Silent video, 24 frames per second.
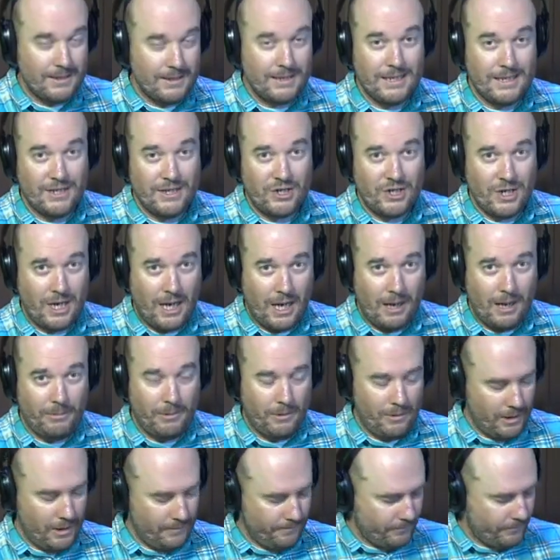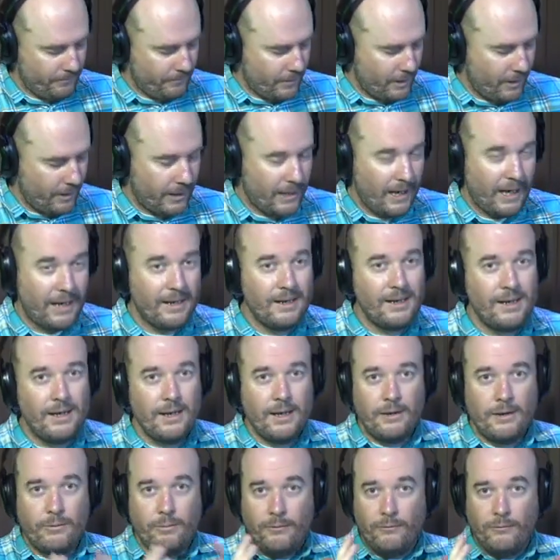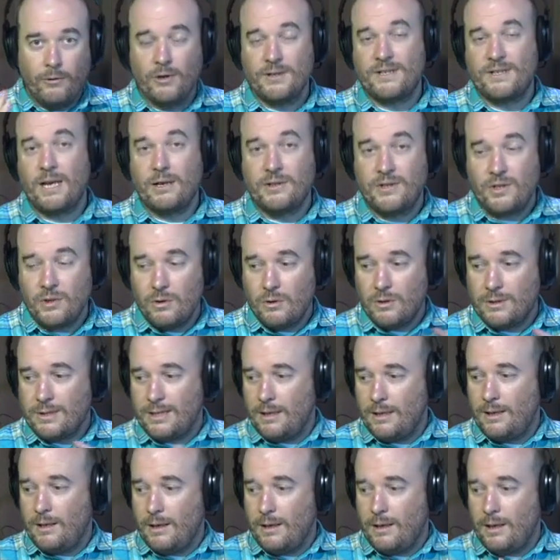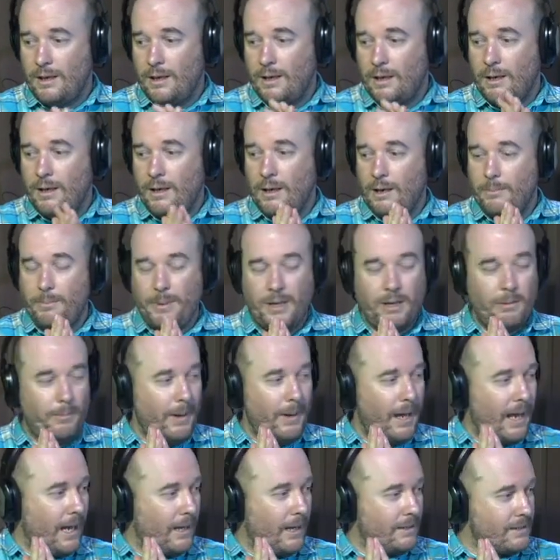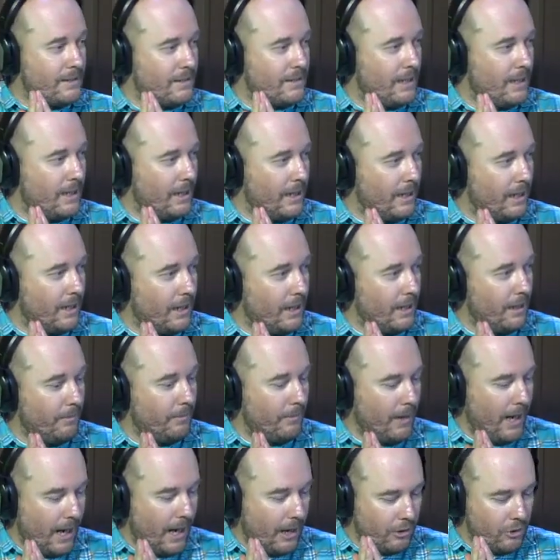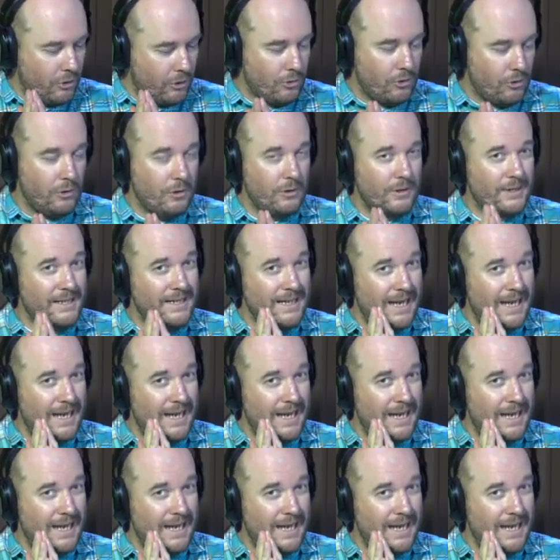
sharp, all right? Okay, we've also talked a bit about our chords,